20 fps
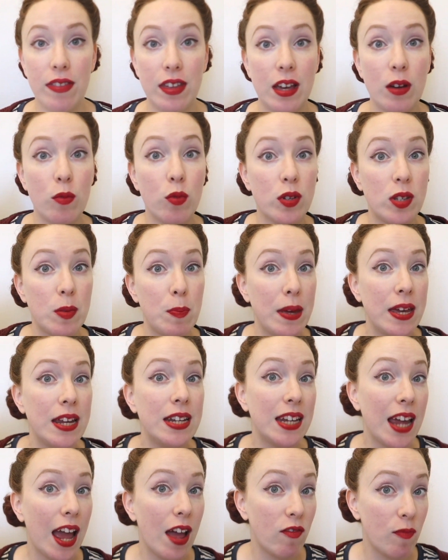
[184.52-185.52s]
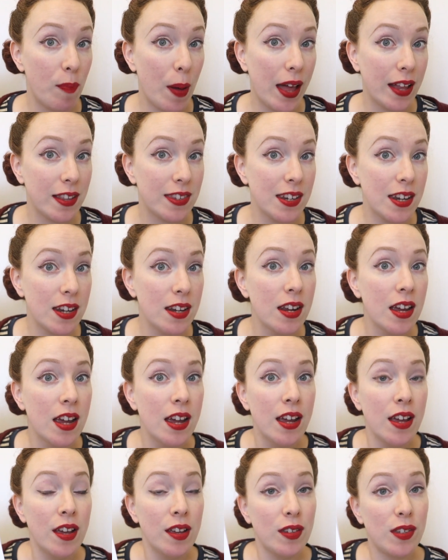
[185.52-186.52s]
that it was a PDF pattern,
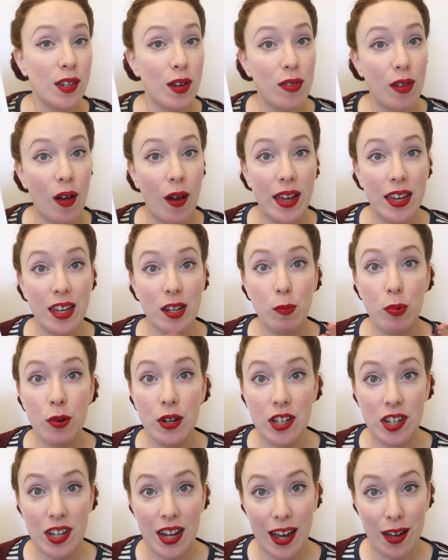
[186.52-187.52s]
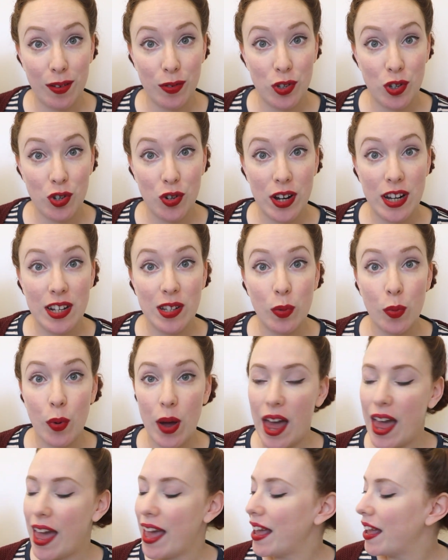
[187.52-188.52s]
so that I could print it out straight
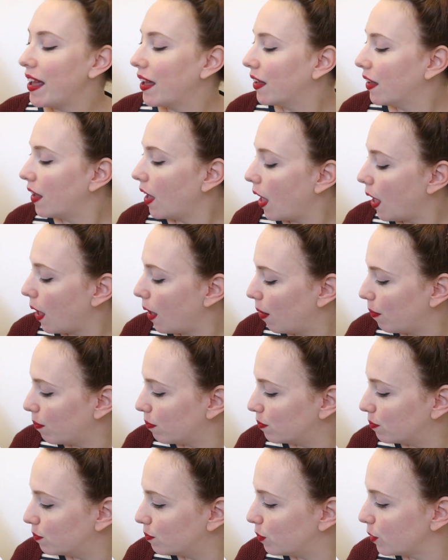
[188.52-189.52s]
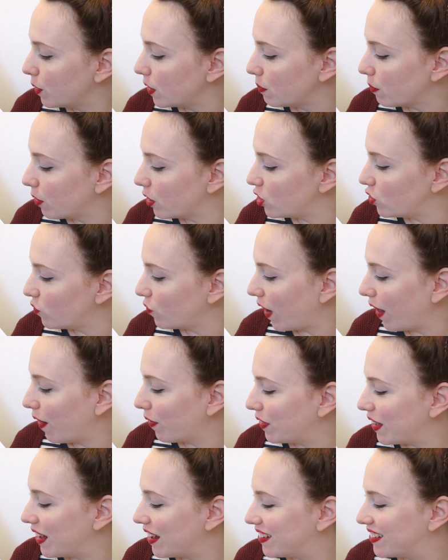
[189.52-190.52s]
away. Pretty much
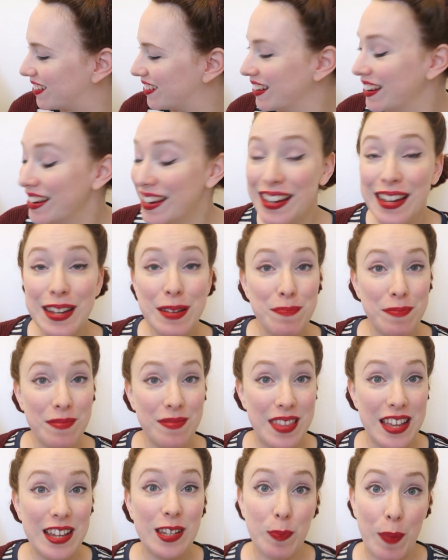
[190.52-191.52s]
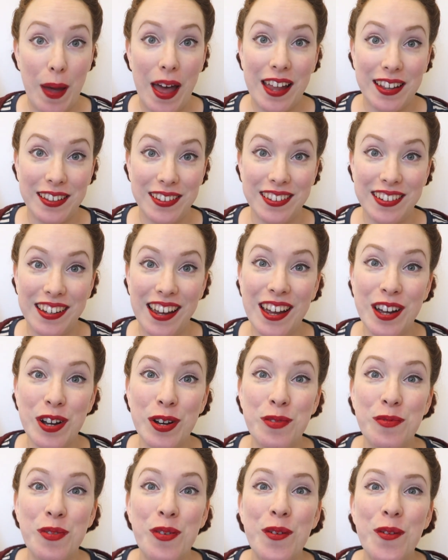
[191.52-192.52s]
found this pattern
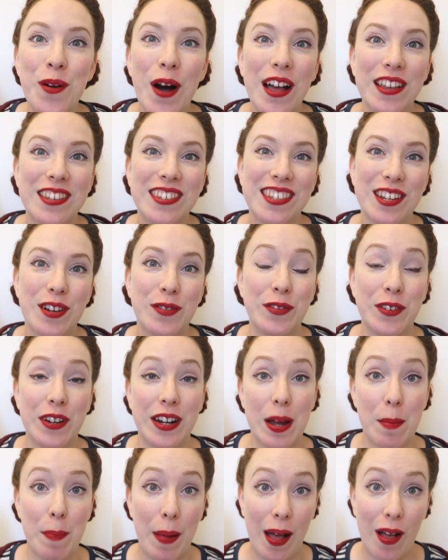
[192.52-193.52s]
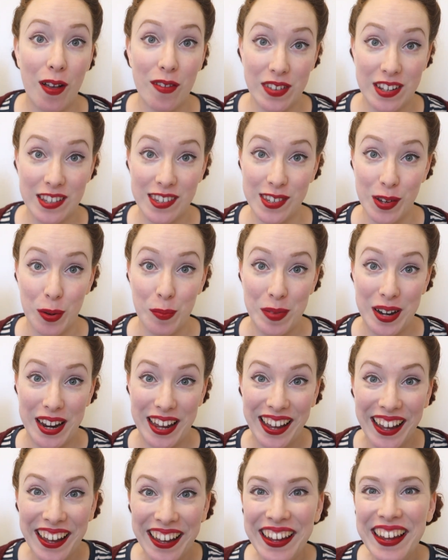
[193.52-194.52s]
while suffering a bout of
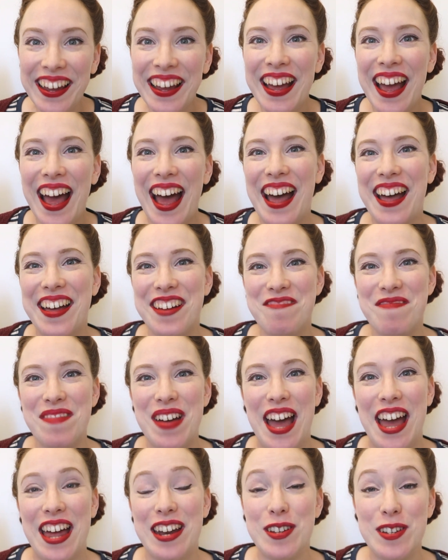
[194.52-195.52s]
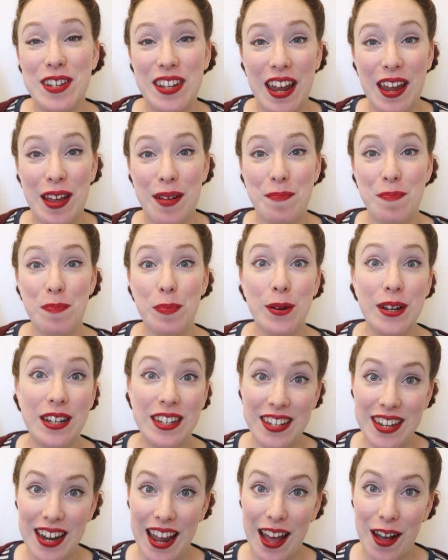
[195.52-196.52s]
insomnia, and
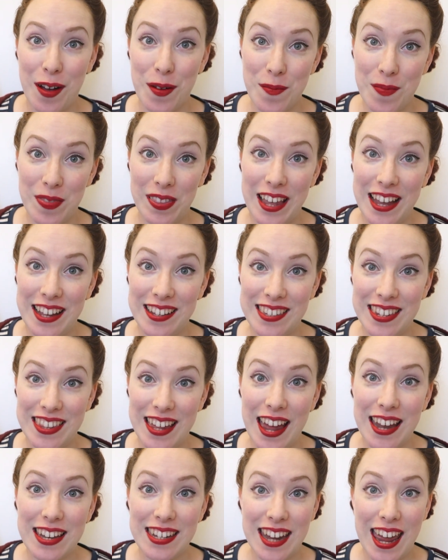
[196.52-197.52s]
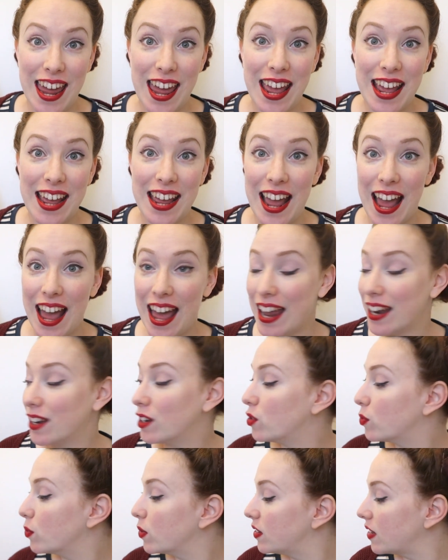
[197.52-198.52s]
printed it out later that day,
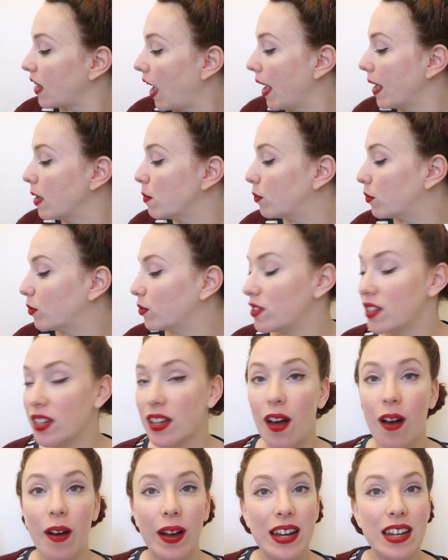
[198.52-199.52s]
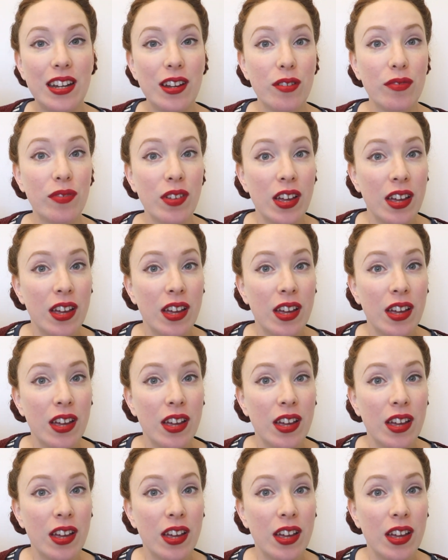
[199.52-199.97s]
and was able to kind of